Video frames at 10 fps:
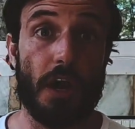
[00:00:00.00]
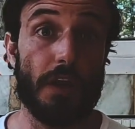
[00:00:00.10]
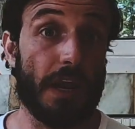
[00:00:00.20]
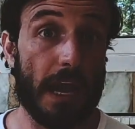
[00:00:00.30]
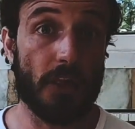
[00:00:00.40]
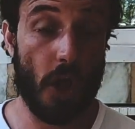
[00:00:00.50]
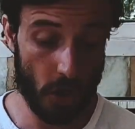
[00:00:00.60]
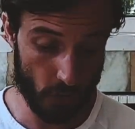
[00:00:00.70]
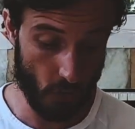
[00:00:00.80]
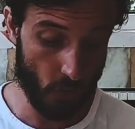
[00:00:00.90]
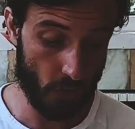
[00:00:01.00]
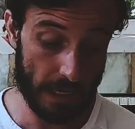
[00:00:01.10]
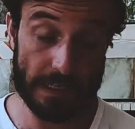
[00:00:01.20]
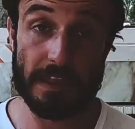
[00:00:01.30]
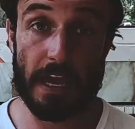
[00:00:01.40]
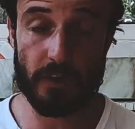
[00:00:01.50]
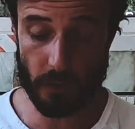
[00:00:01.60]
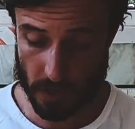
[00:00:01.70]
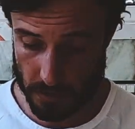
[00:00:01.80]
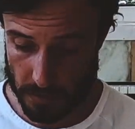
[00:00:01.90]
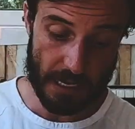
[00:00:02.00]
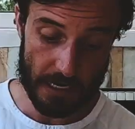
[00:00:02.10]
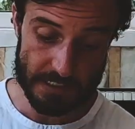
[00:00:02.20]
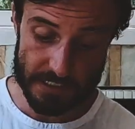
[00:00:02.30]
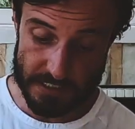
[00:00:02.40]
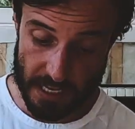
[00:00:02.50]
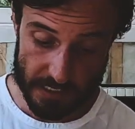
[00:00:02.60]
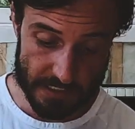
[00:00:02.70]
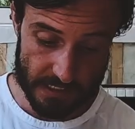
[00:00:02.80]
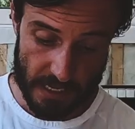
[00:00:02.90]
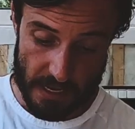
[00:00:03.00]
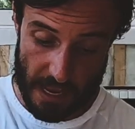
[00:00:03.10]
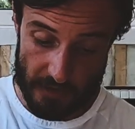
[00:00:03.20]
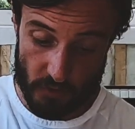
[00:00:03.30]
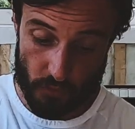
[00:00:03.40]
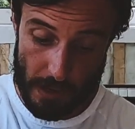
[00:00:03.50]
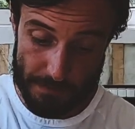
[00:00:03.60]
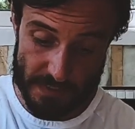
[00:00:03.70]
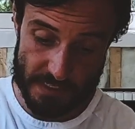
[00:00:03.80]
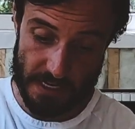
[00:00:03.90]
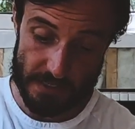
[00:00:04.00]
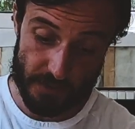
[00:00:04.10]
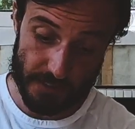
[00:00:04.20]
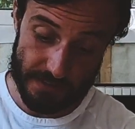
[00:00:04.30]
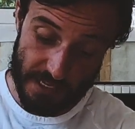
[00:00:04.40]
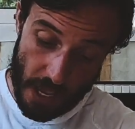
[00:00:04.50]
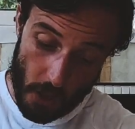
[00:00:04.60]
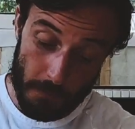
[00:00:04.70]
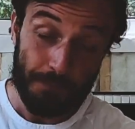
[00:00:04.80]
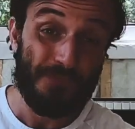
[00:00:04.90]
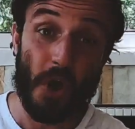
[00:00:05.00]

a nylon or a Lycra, kind of sticks and grips, as you can tell,